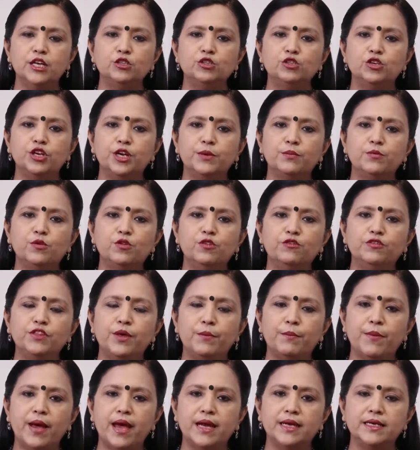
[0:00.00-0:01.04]
to remove the
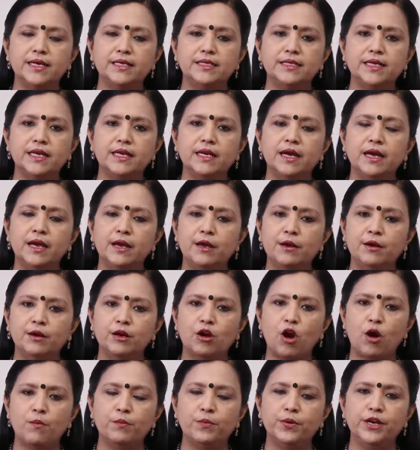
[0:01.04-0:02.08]
magnetic
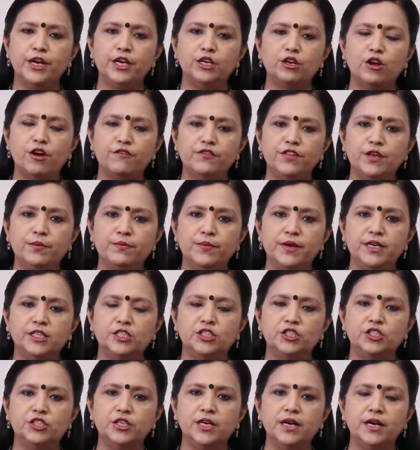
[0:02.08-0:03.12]
component of the
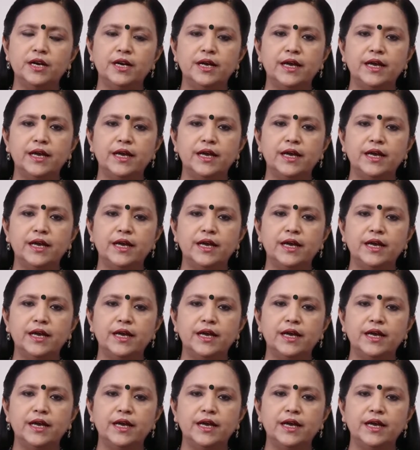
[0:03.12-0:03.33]
mixture,